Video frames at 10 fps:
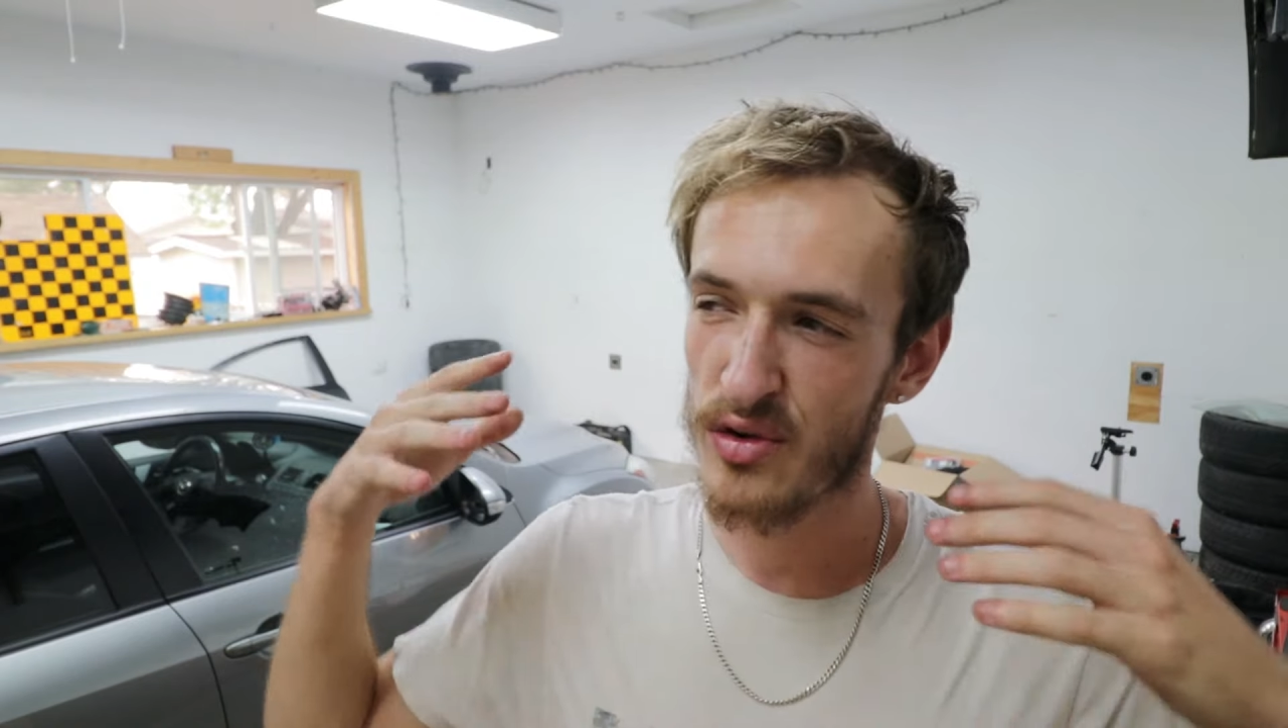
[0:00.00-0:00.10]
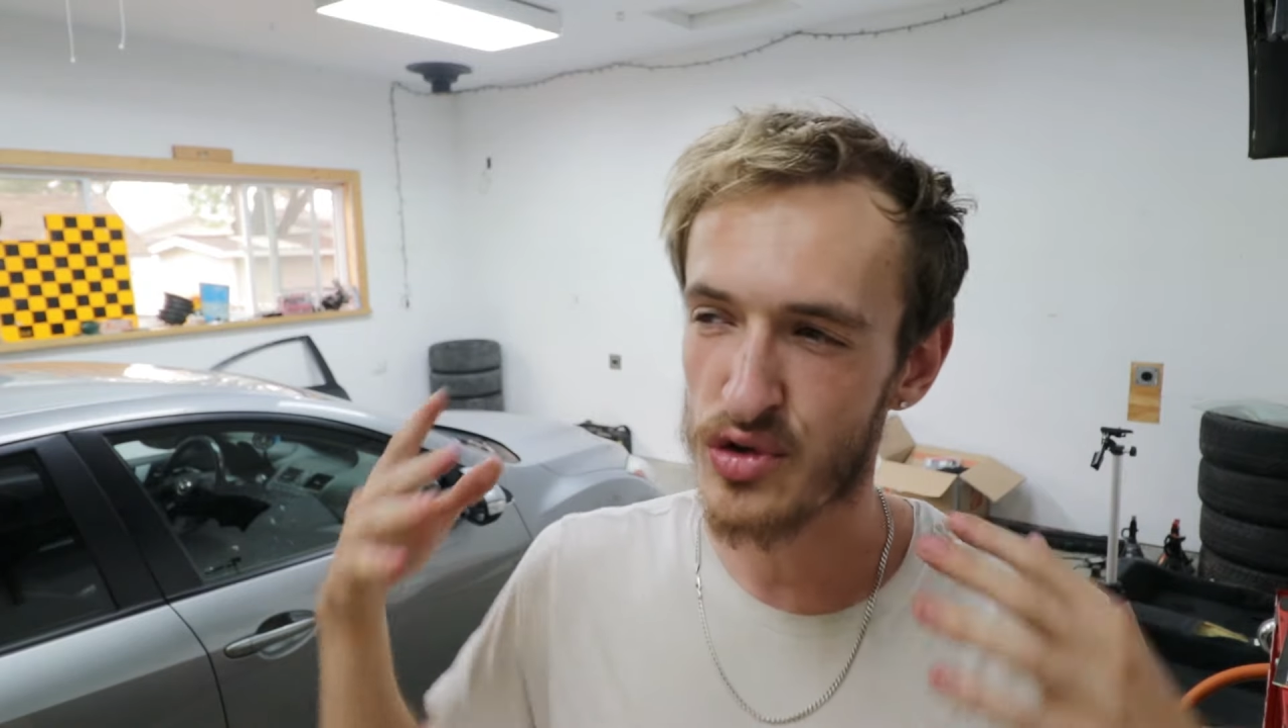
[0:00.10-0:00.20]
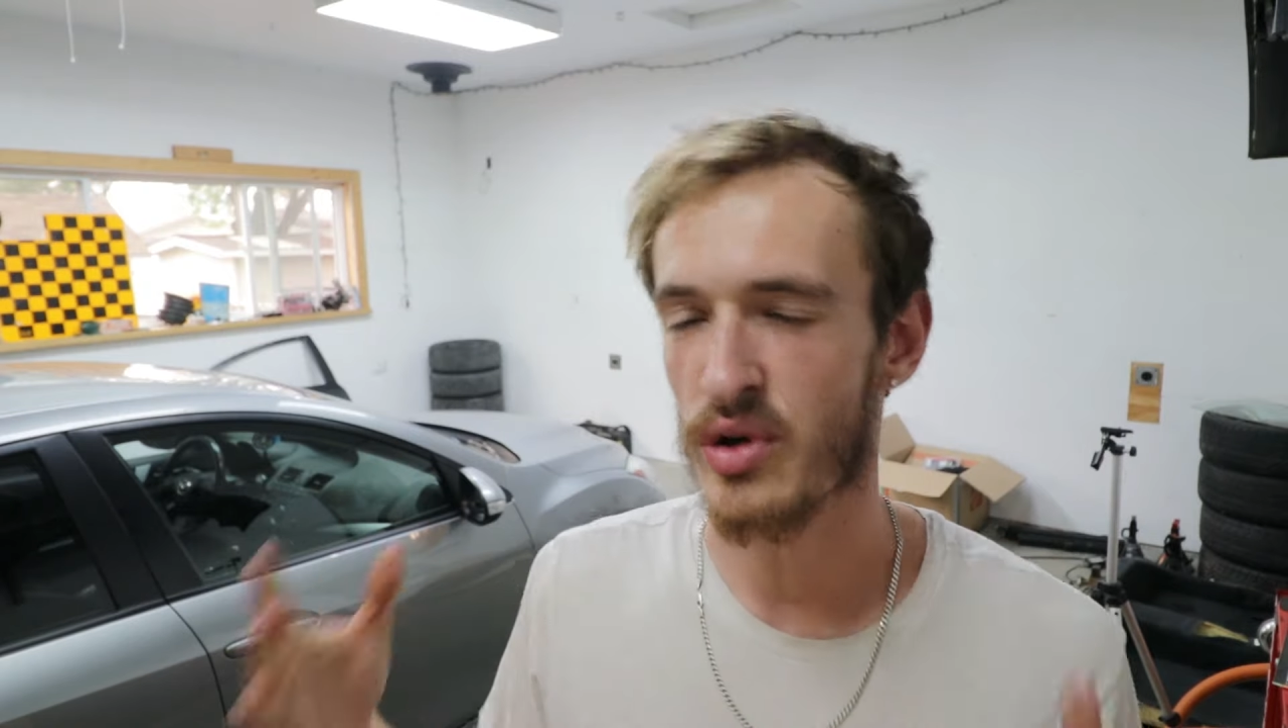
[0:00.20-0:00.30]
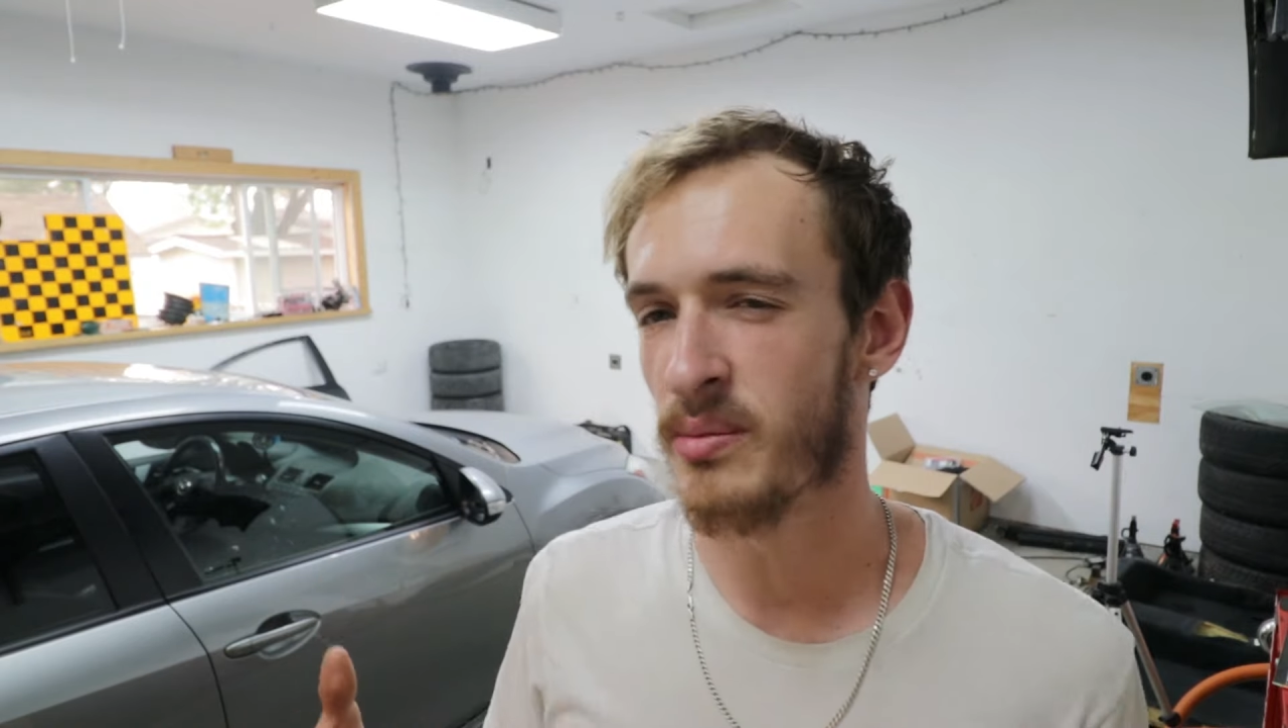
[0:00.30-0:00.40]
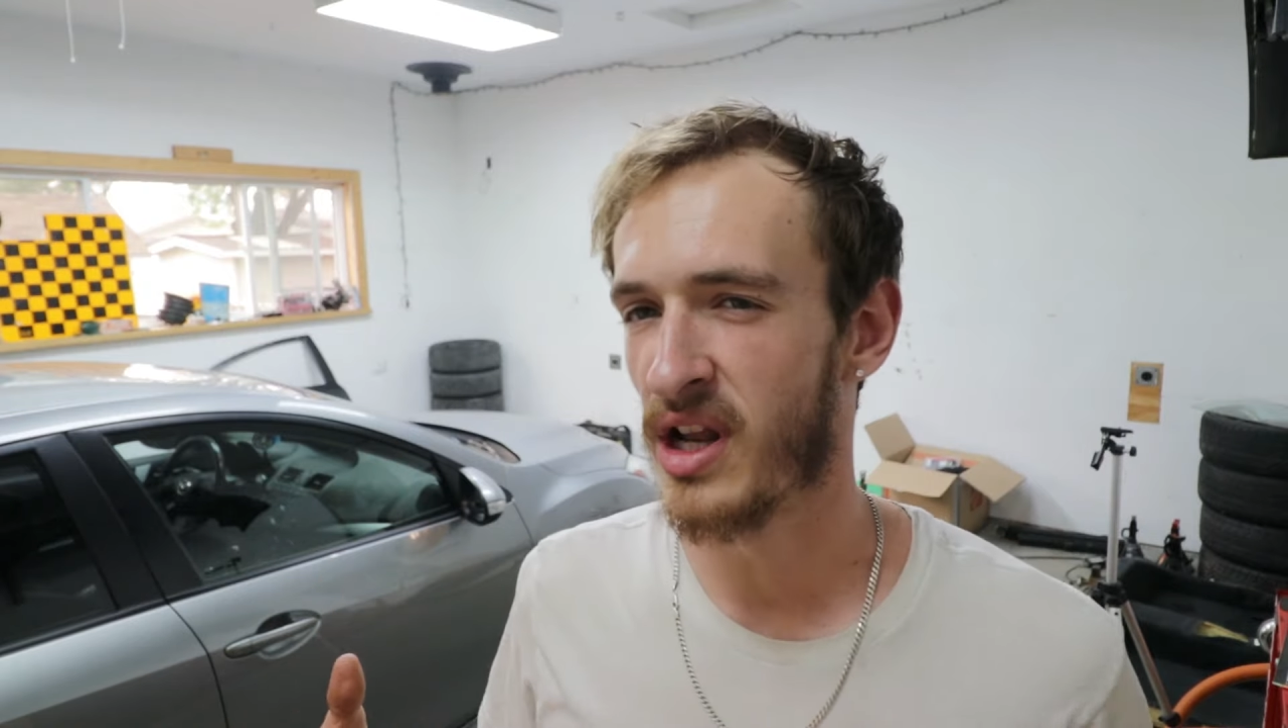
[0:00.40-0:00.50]

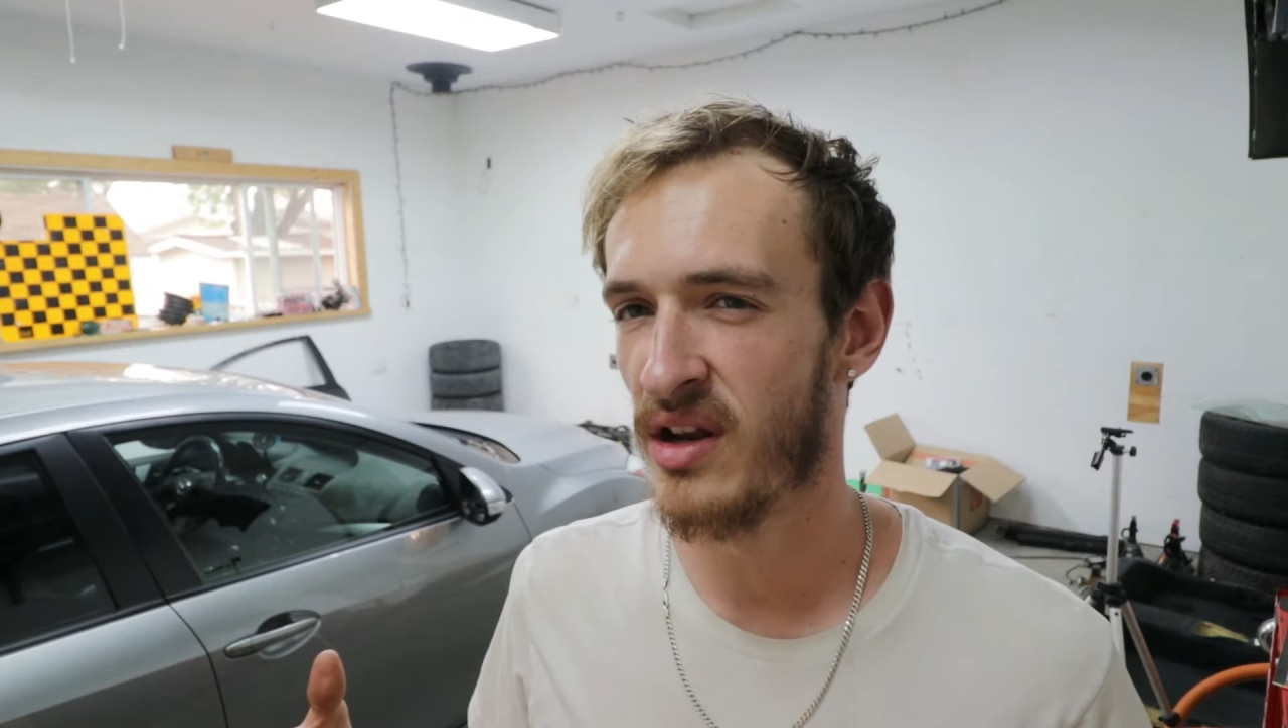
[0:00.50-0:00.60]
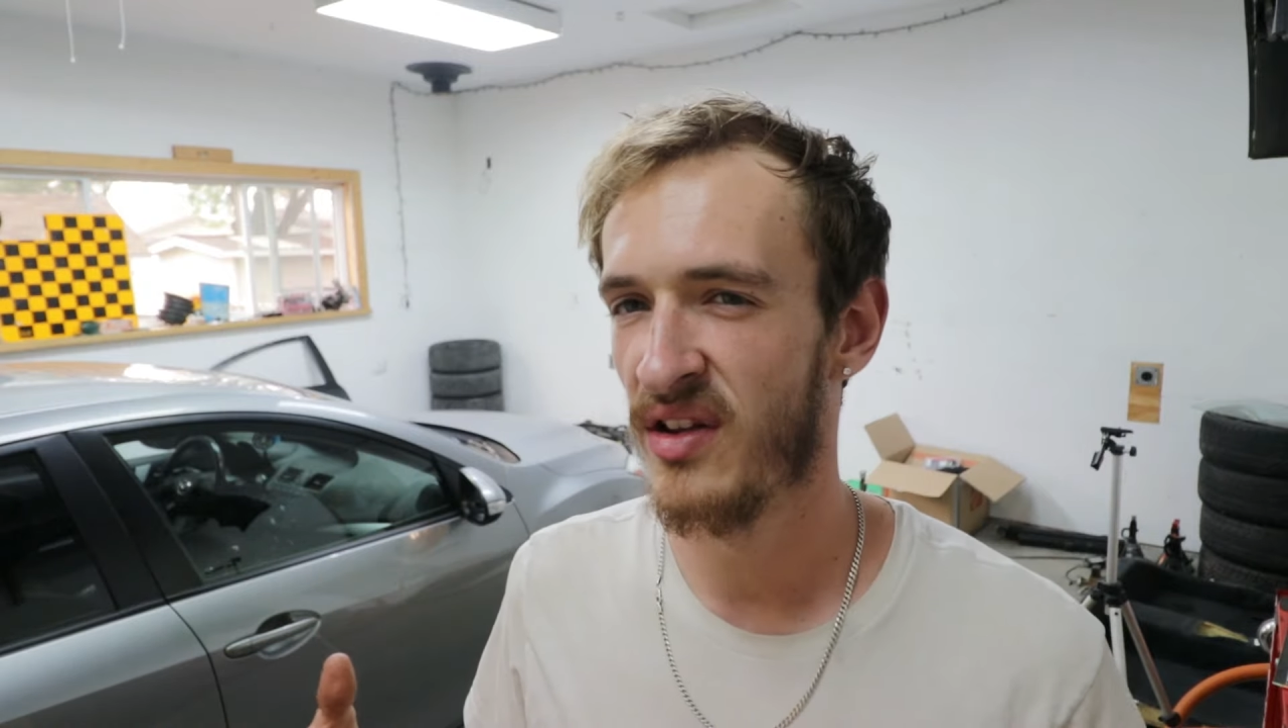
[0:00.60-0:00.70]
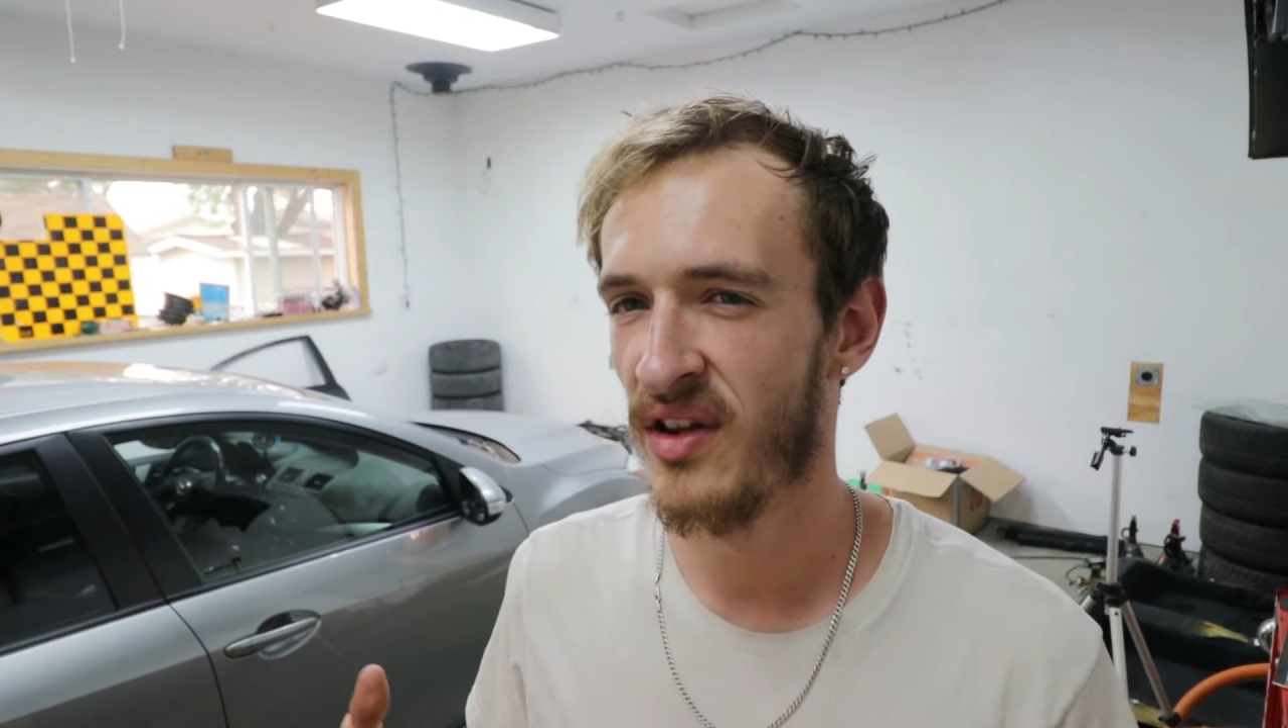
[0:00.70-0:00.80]
German.